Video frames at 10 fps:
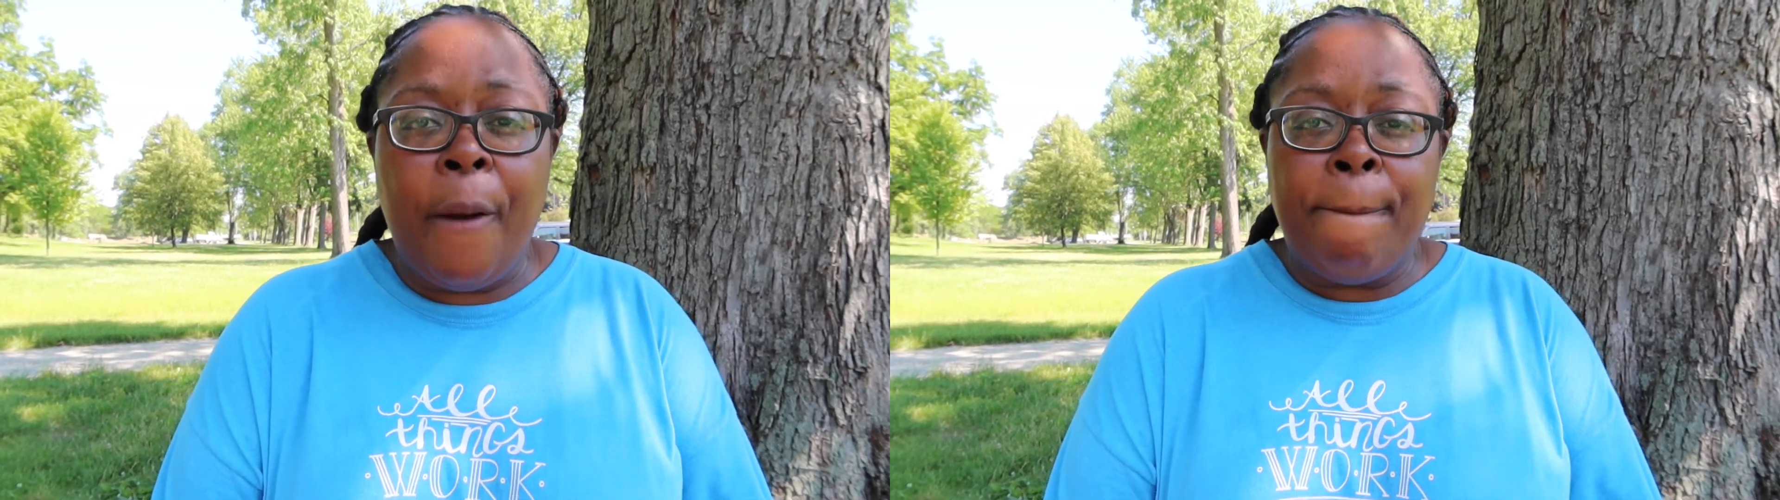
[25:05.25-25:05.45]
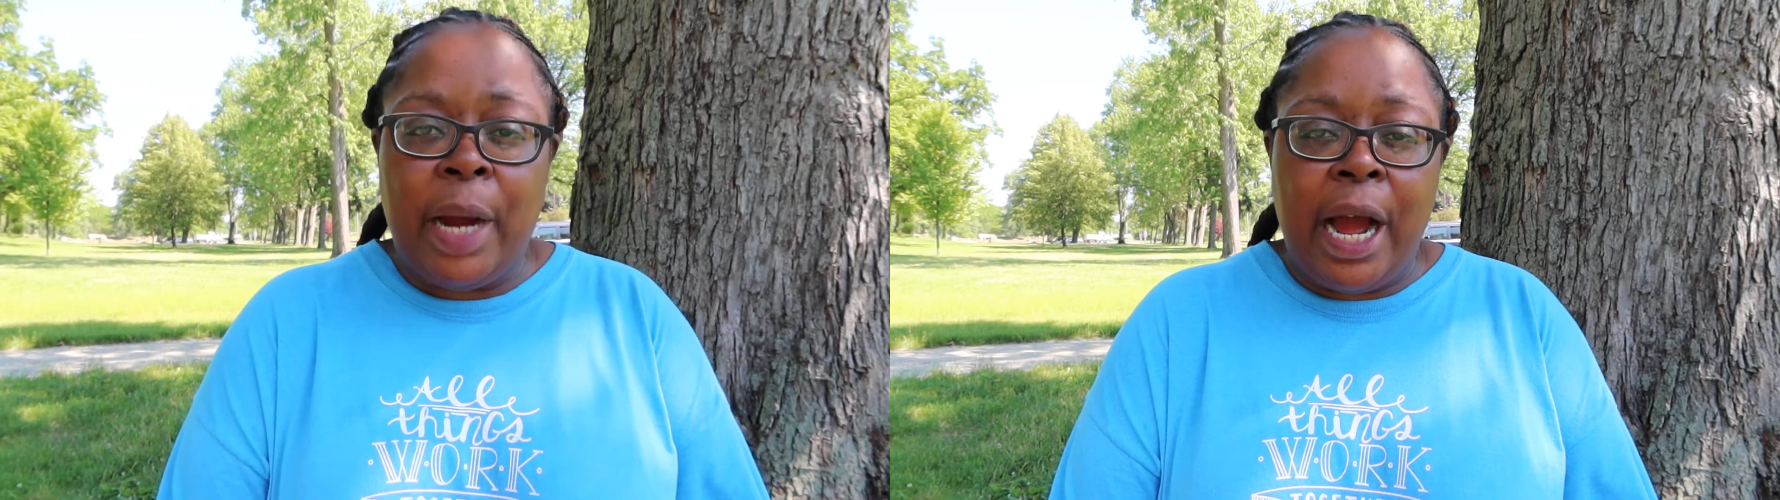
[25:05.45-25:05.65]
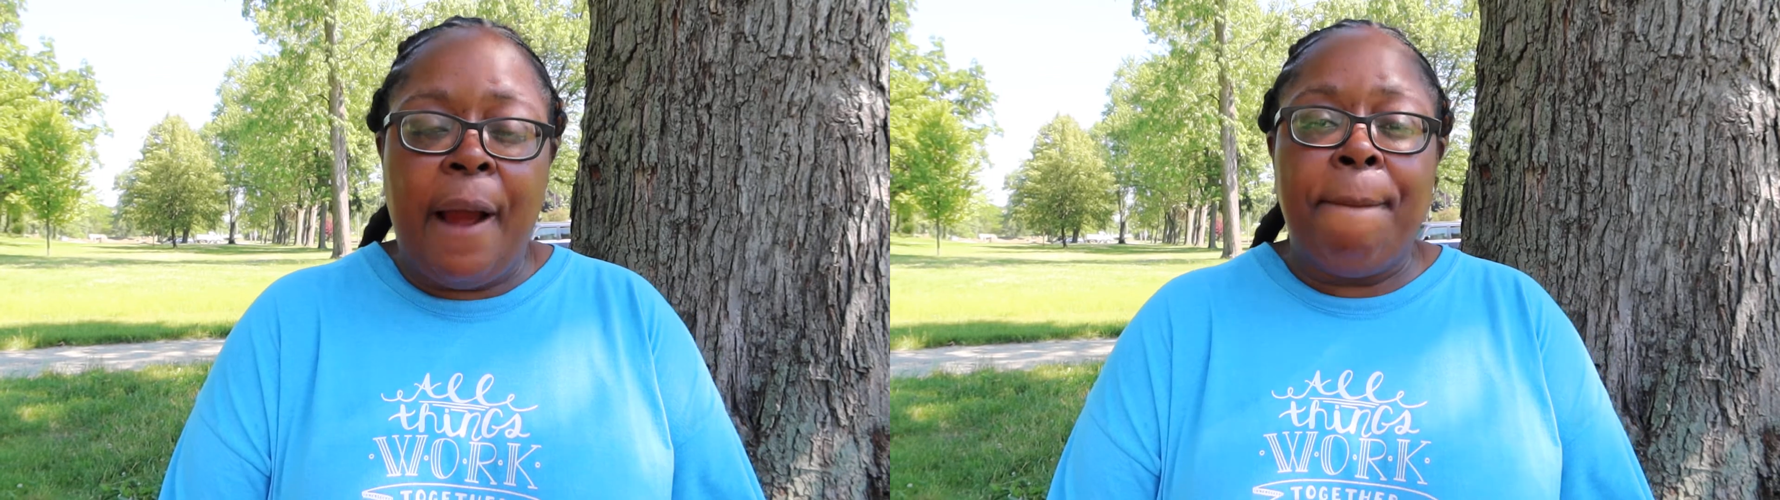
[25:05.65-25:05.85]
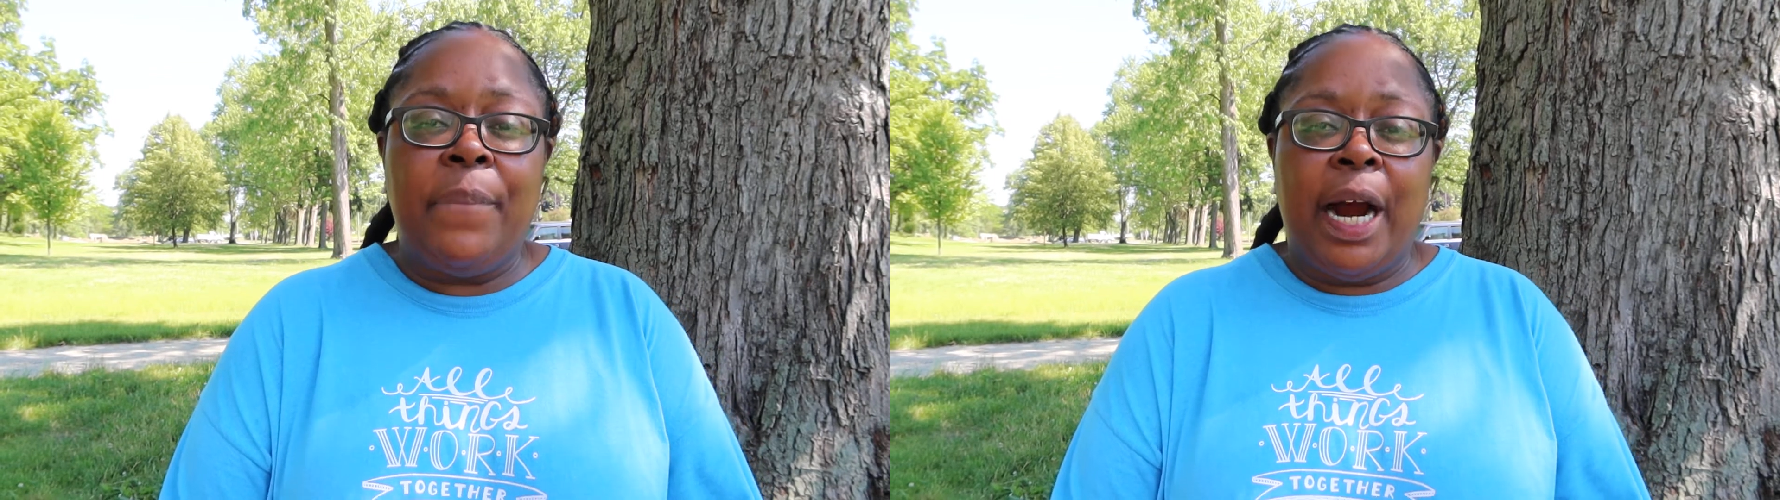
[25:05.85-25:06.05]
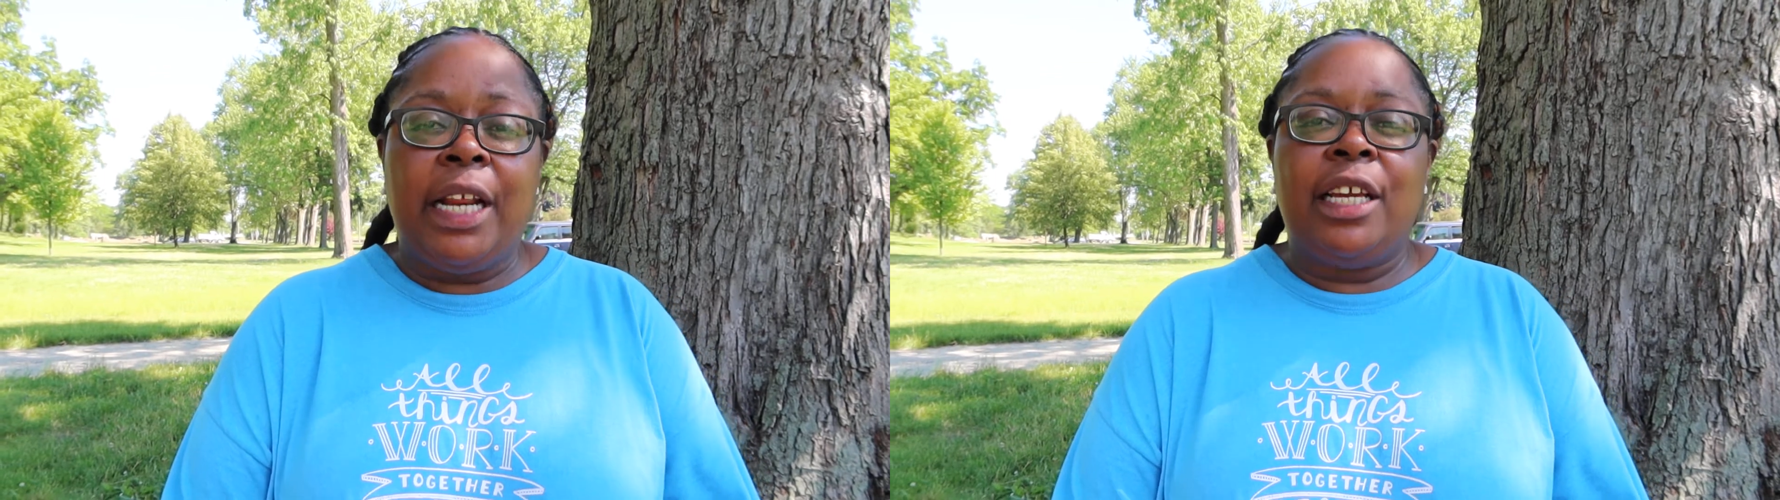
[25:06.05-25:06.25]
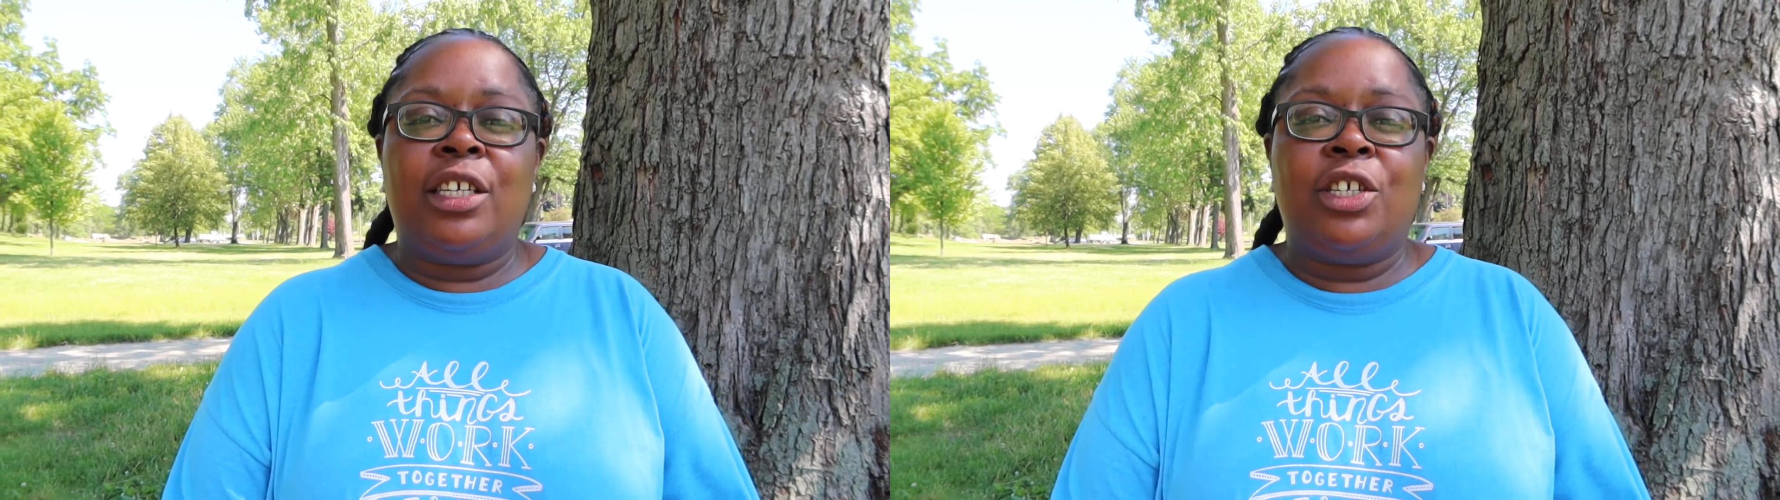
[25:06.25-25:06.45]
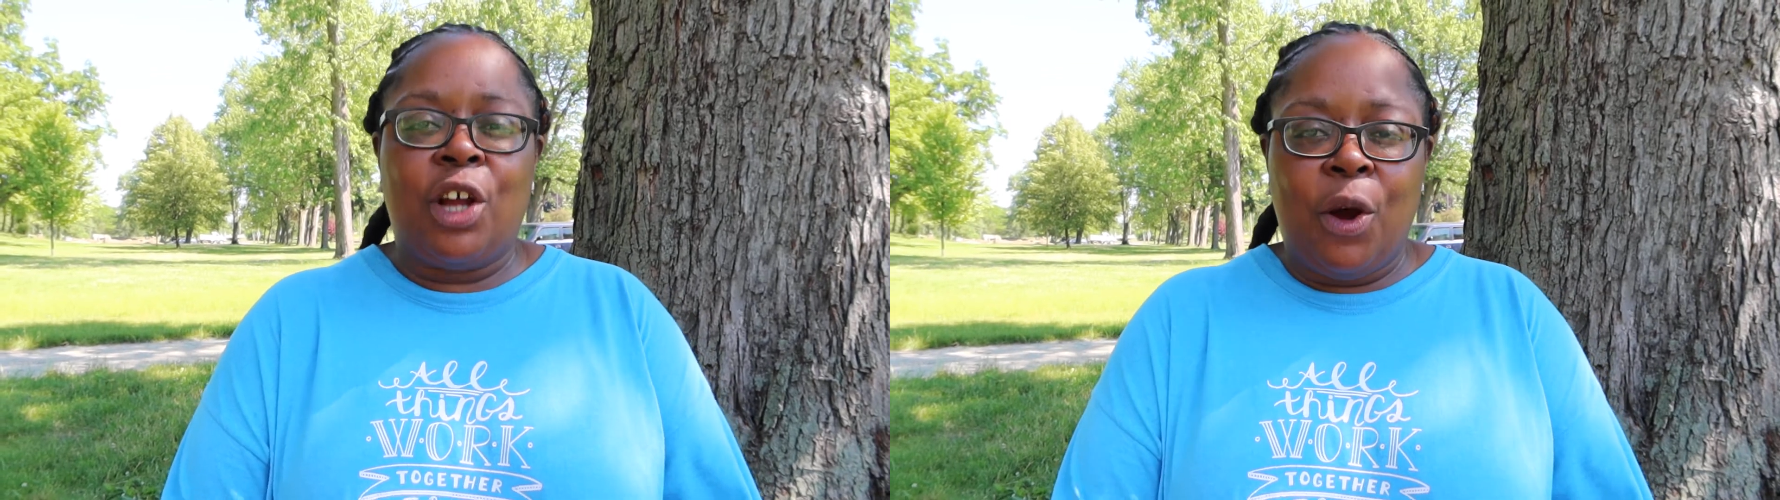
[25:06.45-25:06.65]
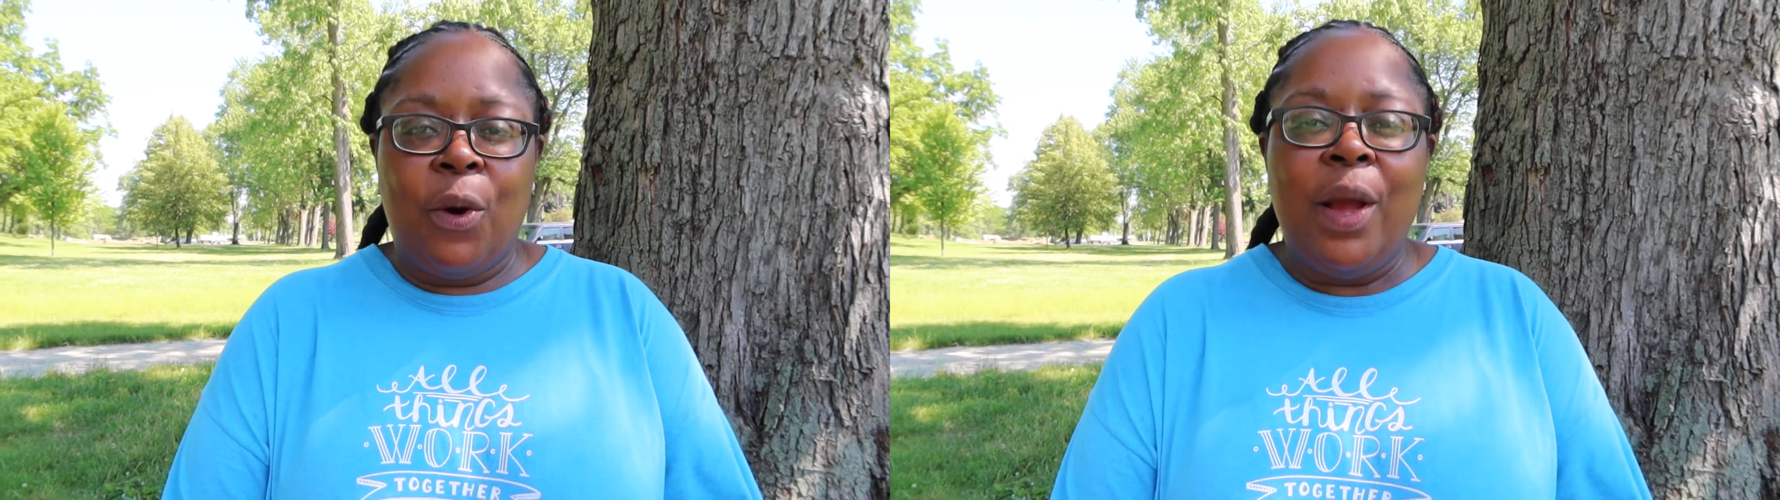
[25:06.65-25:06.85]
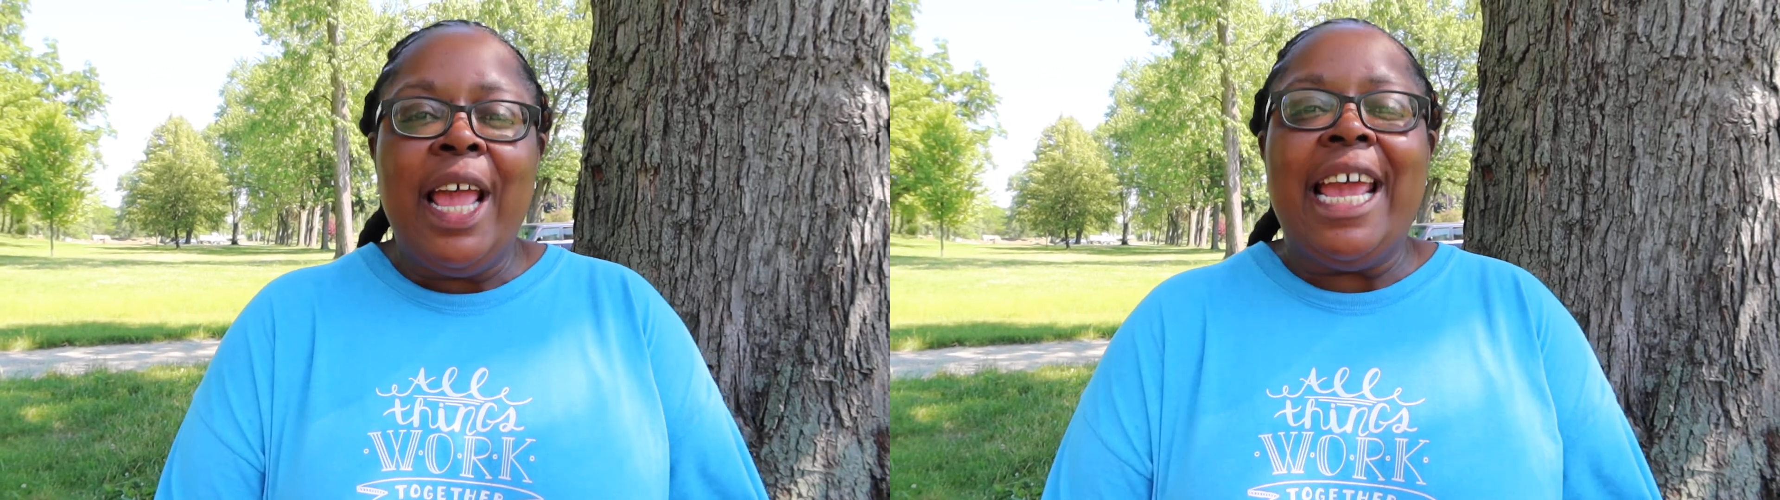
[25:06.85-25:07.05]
our mind, body, and soul.